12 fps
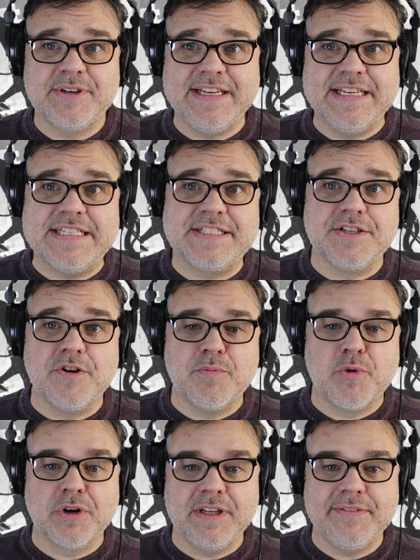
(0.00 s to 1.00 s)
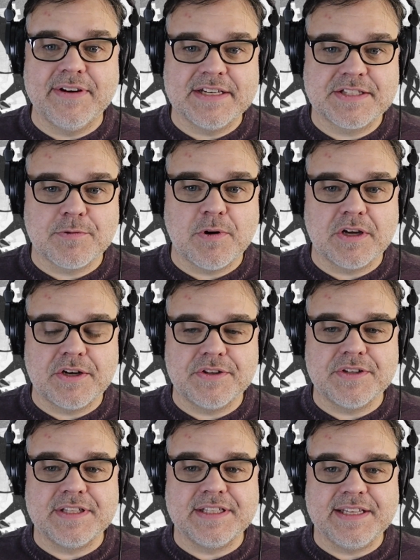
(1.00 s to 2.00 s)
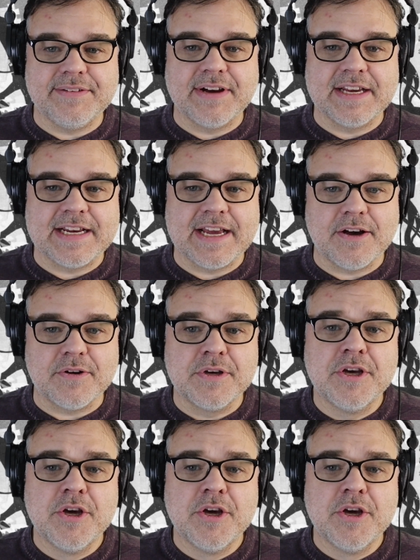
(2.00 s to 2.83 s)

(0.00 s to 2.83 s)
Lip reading: is no more Levi squad other than Levi now.